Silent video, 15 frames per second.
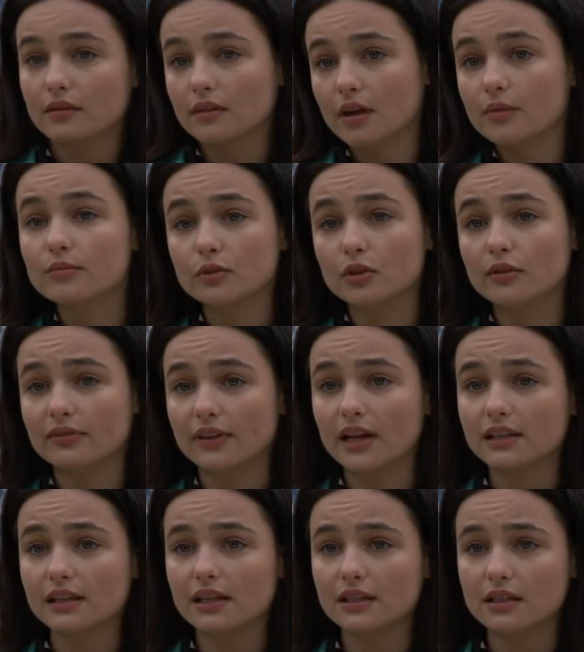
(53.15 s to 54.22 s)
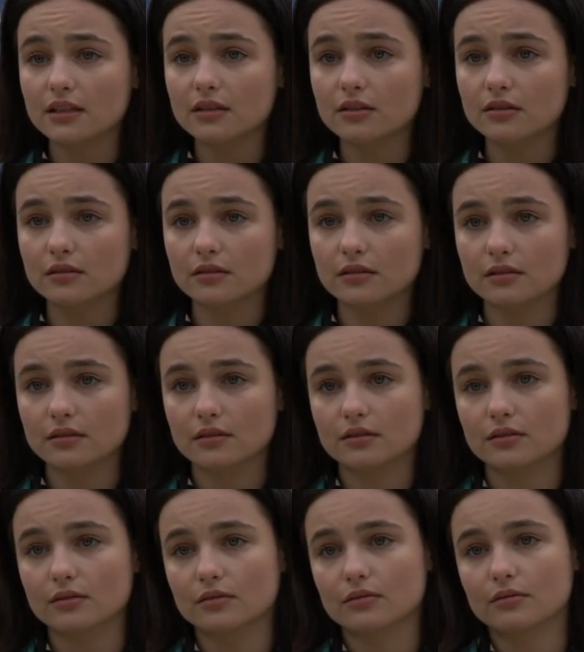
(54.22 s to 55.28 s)
Come to the flat later?
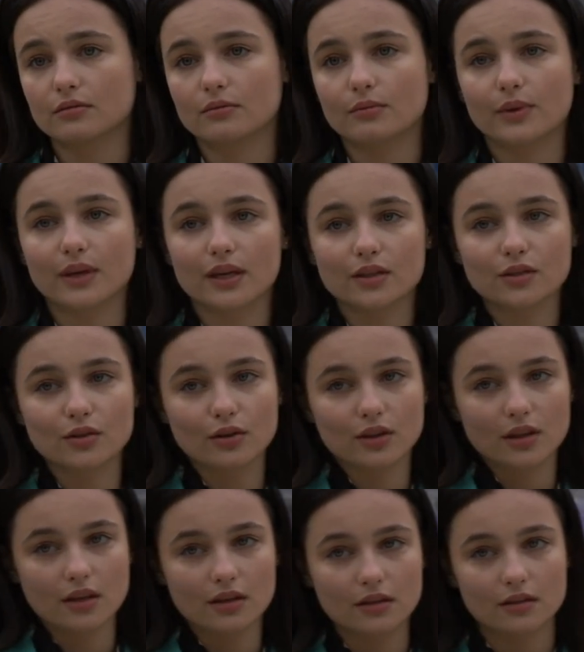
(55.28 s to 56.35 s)
We can talk then.